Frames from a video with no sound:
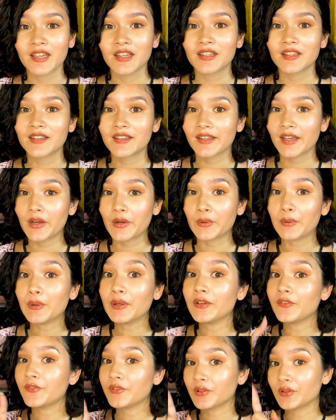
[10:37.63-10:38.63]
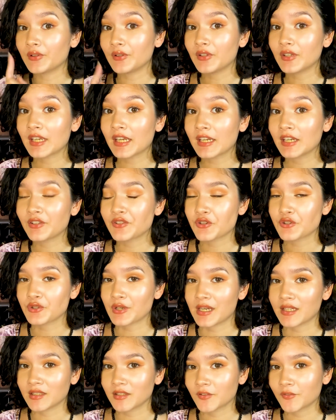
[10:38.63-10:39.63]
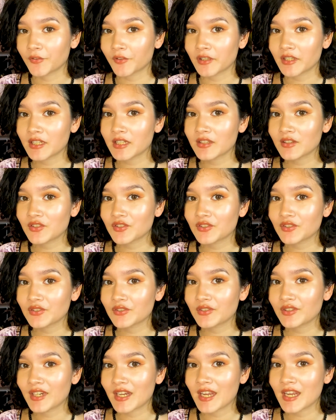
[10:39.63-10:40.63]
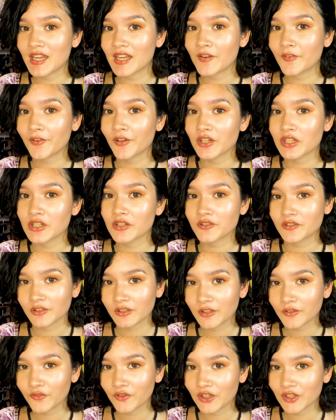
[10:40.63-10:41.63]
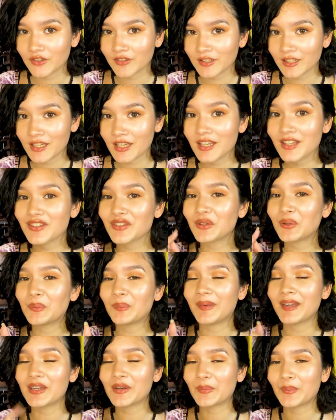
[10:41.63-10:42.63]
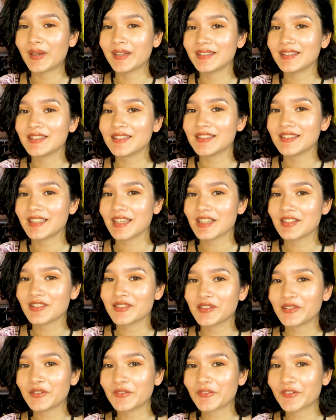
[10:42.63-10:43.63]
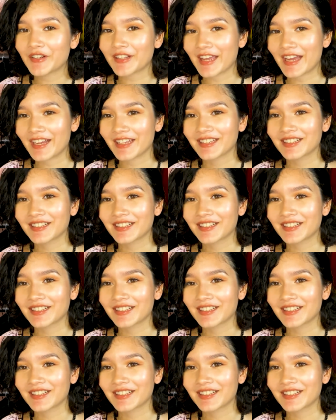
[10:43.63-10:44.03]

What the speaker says: So if you're looking into transferring to a four-year university, you may want to stay tuned for that.